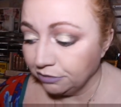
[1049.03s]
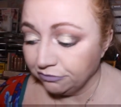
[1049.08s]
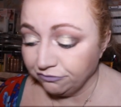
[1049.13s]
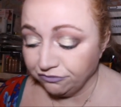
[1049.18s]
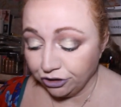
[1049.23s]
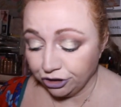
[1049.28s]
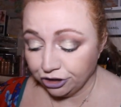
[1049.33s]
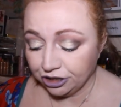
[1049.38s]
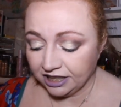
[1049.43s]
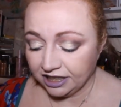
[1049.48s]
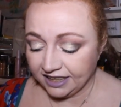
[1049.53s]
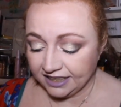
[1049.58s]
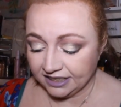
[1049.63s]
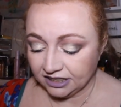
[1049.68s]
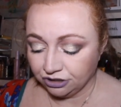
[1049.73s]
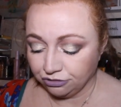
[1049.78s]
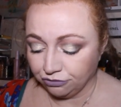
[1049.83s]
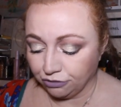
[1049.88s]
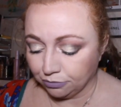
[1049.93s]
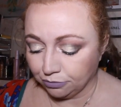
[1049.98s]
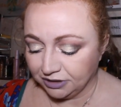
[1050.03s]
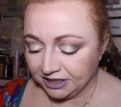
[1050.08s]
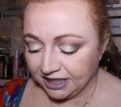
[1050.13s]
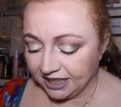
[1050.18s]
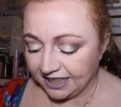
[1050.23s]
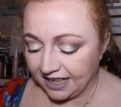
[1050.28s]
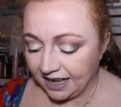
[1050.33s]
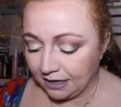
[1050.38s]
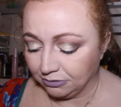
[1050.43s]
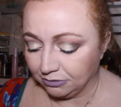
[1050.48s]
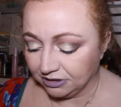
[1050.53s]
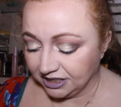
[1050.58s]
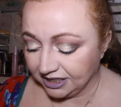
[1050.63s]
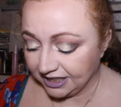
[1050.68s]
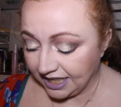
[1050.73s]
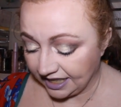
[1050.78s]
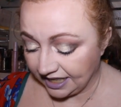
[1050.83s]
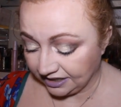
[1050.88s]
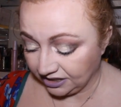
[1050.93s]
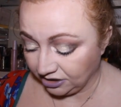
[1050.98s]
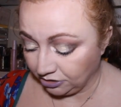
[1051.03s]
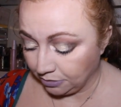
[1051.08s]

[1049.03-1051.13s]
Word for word: were rudely interrupted I was telling